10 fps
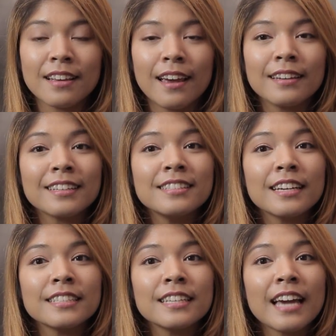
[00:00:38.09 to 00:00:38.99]
and
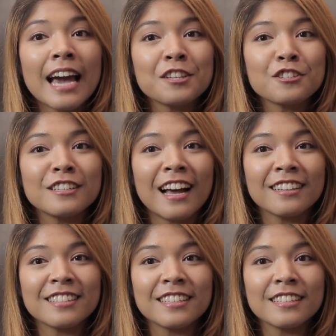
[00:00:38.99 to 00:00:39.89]
conducting a hazard
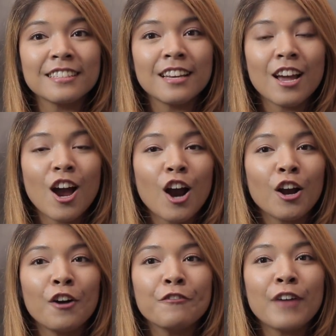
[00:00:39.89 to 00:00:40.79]
analysis are
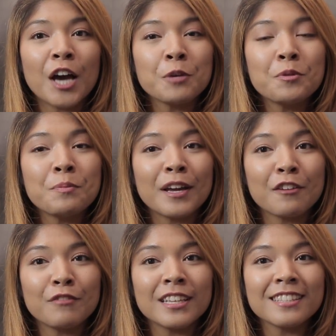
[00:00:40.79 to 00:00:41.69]
all valuable
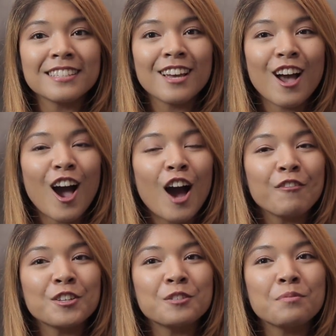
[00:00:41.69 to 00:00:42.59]
benefits
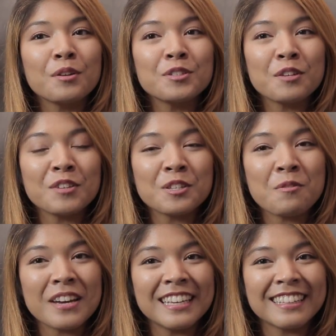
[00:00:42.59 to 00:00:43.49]
offered to ProService
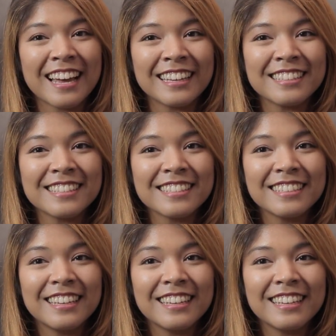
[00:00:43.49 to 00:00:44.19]
Hawaii clients.